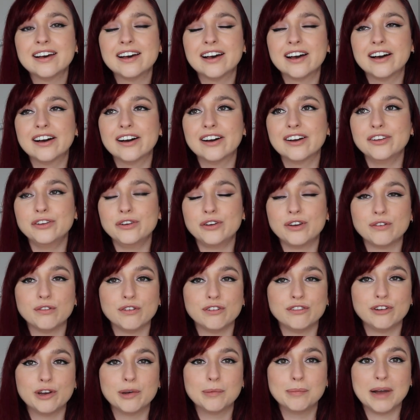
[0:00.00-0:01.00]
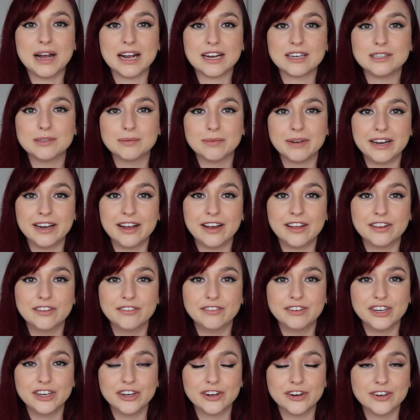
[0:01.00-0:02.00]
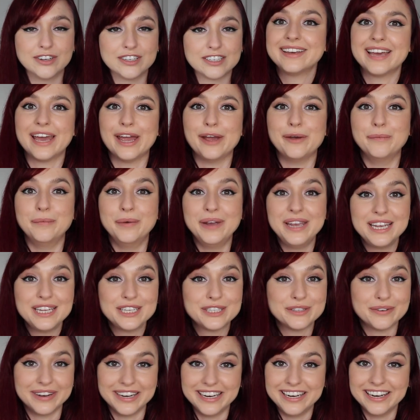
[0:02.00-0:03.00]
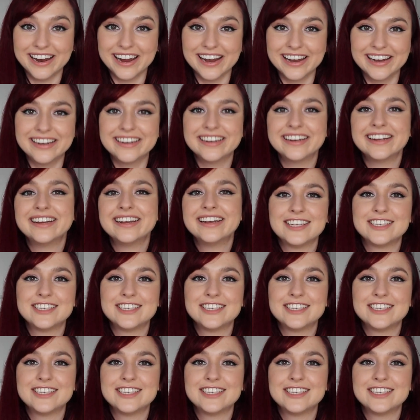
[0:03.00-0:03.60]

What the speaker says: you can refer back to my other videos. Okay, week 29.